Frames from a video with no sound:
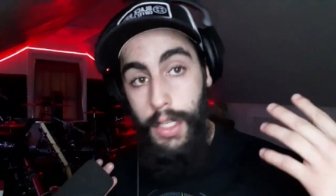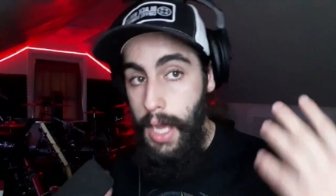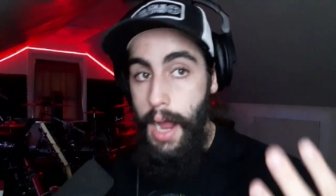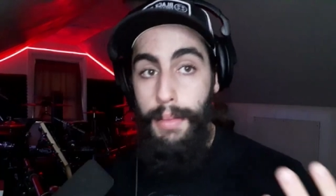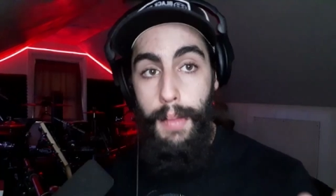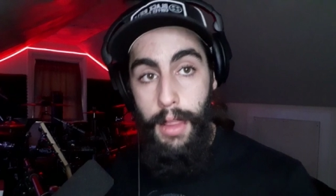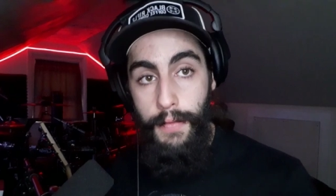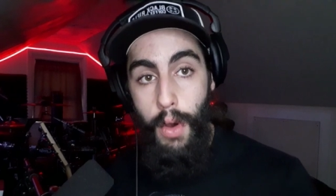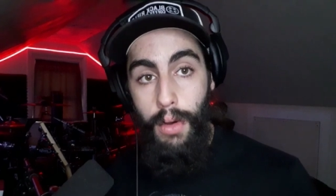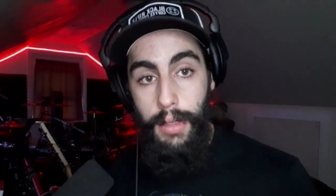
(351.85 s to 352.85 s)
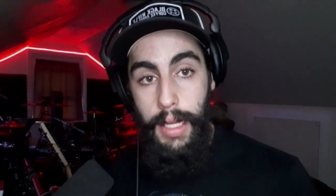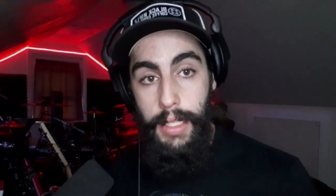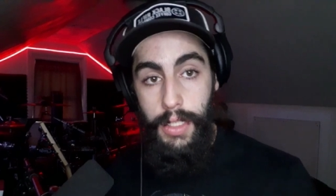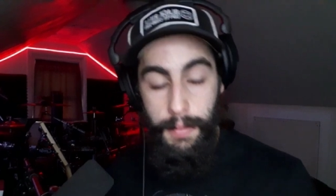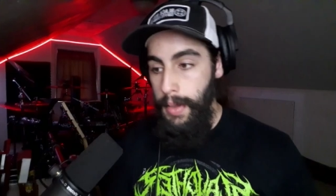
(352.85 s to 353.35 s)
to complement the vocal
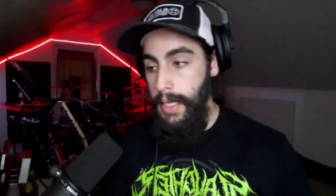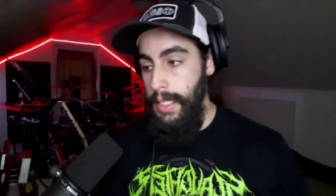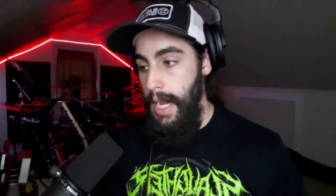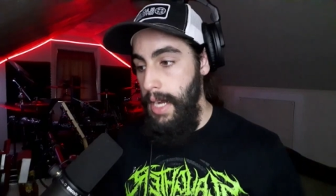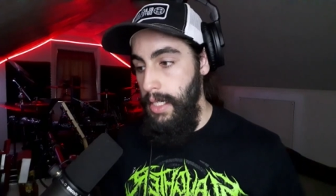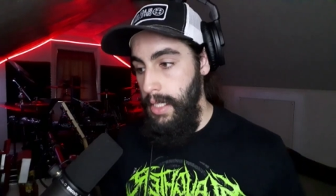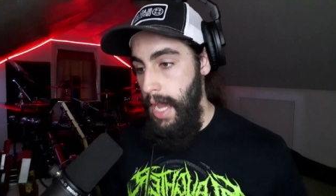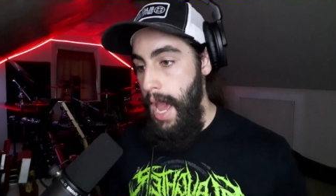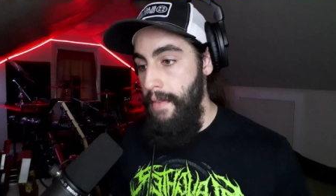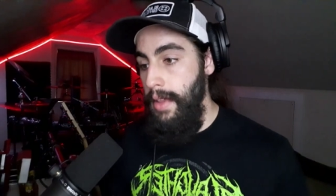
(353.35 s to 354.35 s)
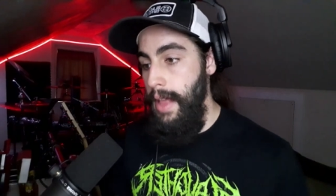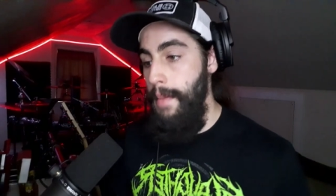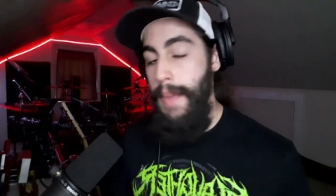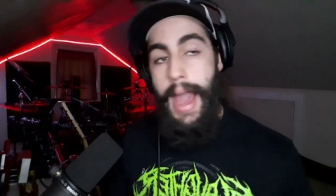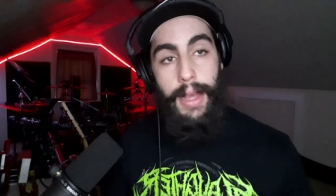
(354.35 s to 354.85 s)
lines. Because honestly, having
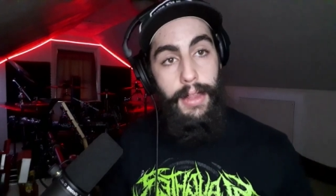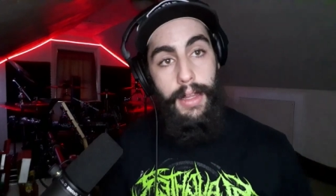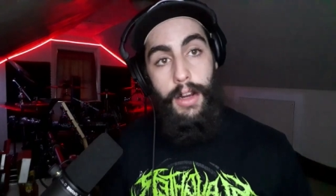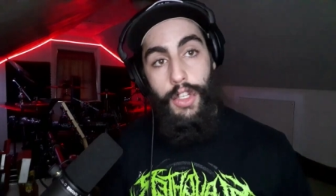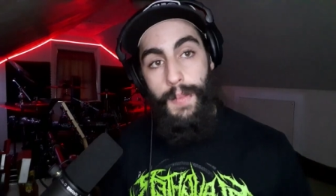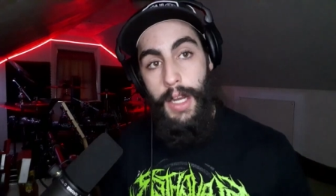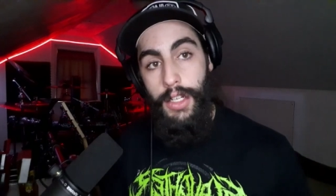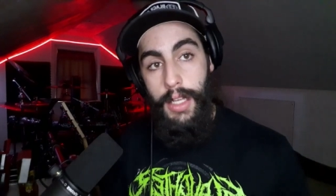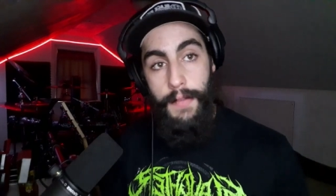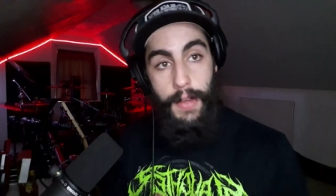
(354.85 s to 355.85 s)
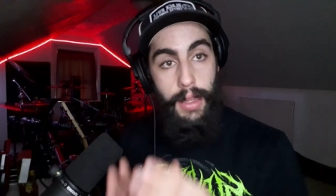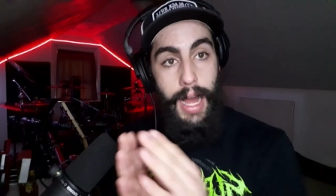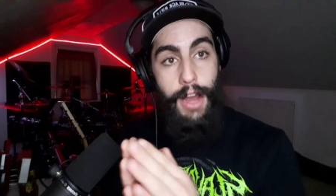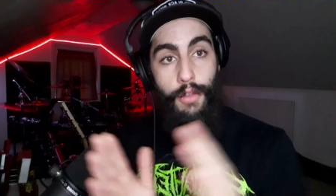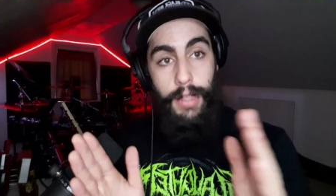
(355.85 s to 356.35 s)
that backing there, especially if it
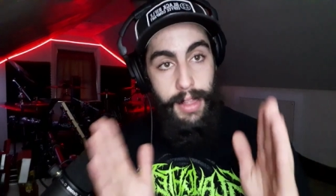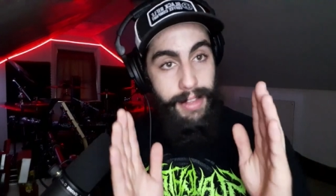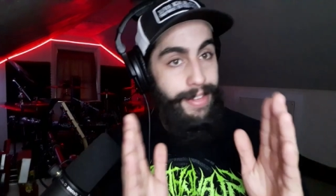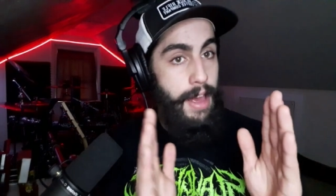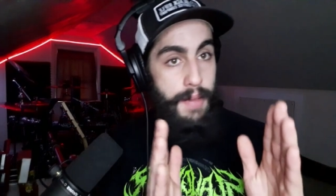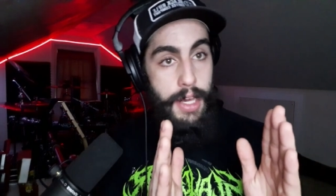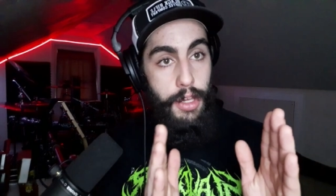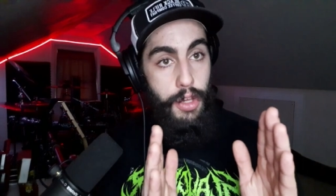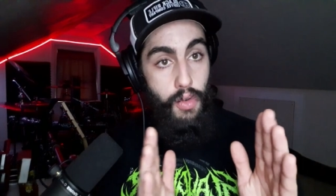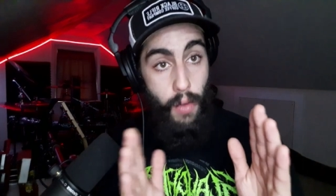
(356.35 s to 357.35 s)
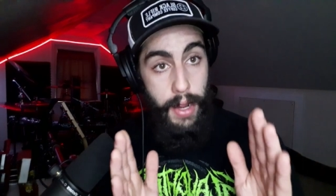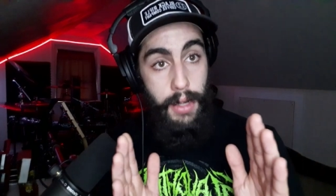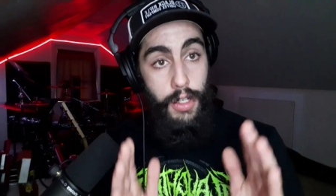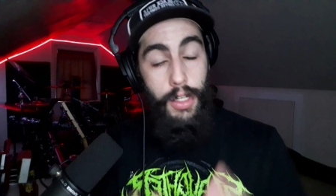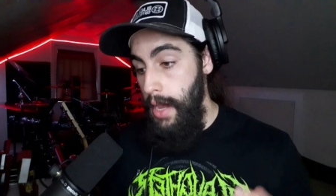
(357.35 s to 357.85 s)
lies within the same EQ
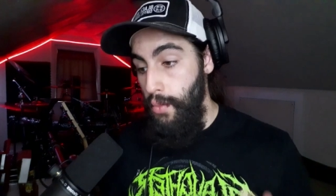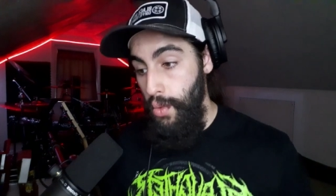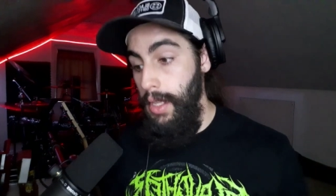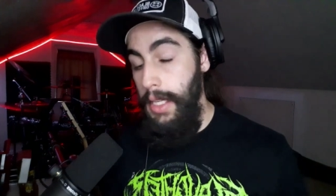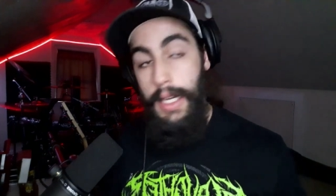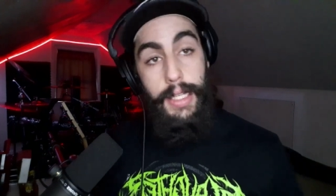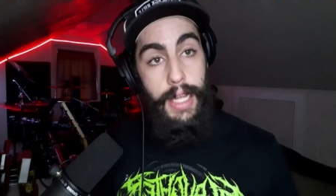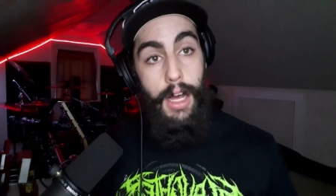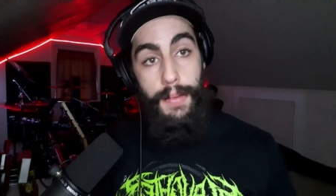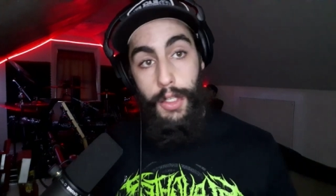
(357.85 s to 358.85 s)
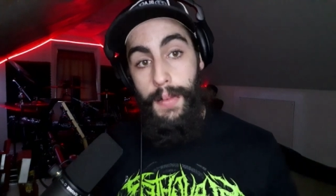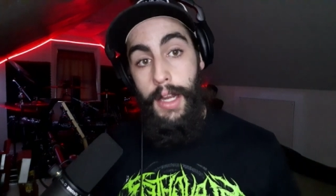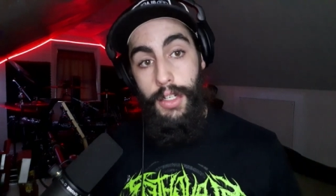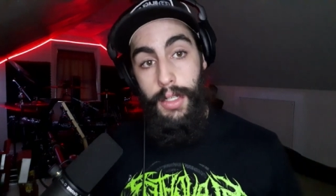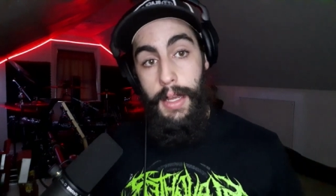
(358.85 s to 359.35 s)
range, it really does help,
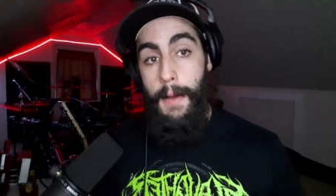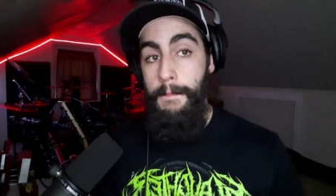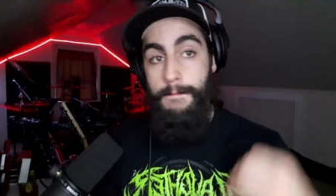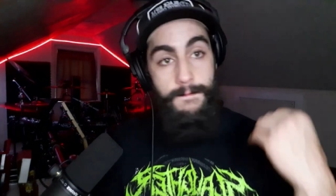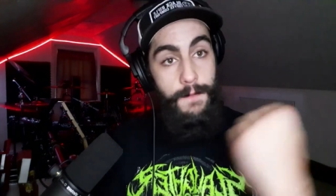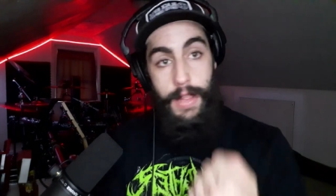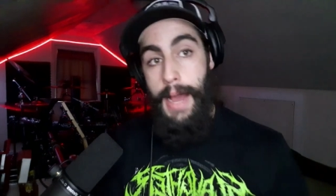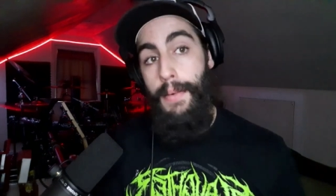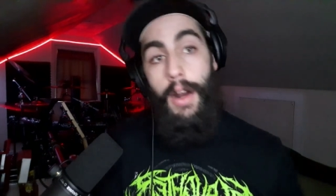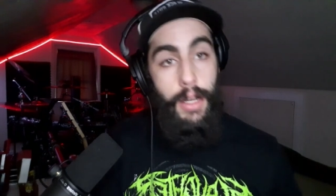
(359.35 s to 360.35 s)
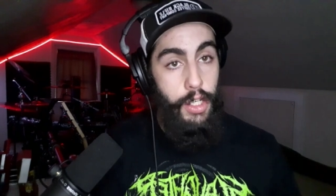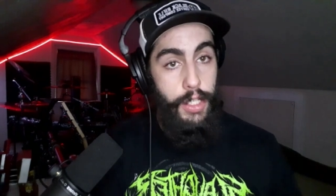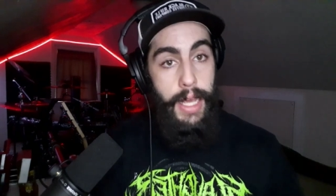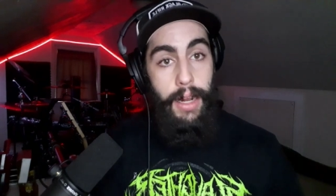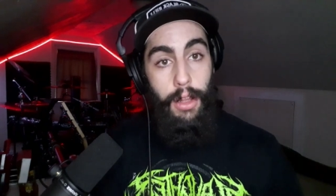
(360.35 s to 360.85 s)
especially for that part to
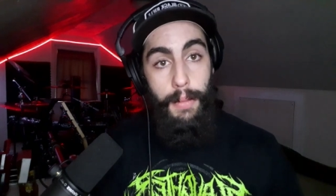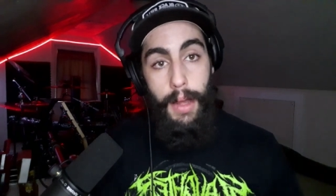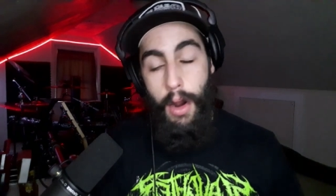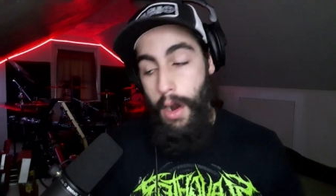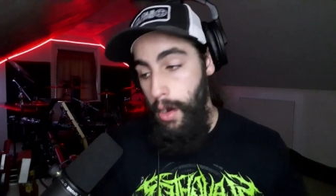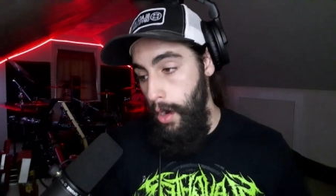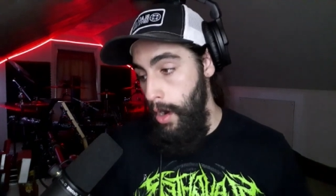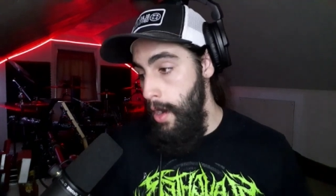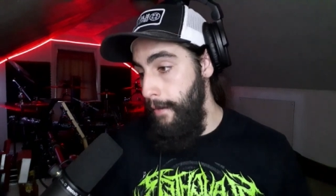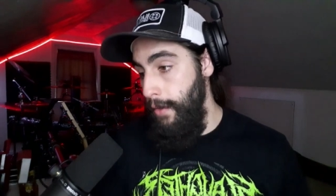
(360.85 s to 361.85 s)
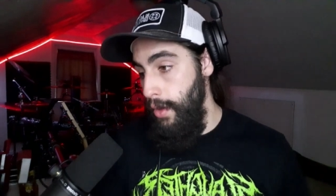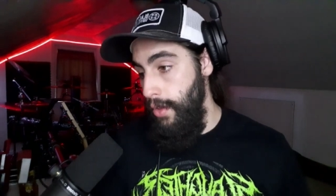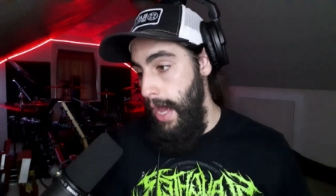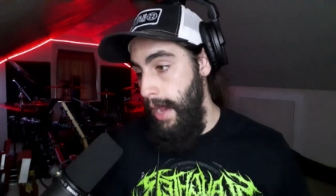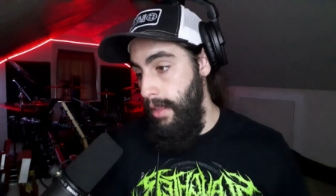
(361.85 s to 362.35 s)
just hit a little bit harder, for
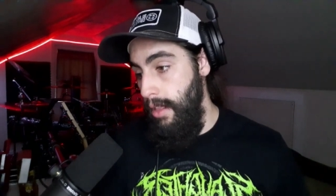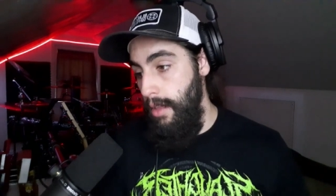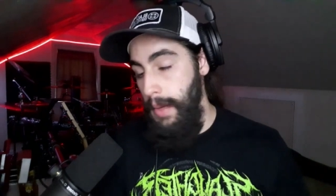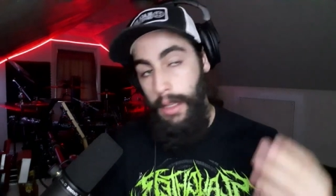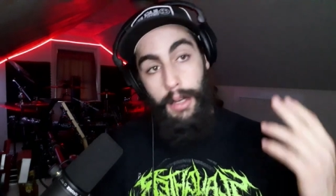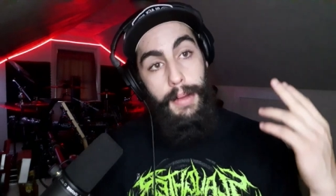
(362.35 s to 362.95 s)
those accents to be a little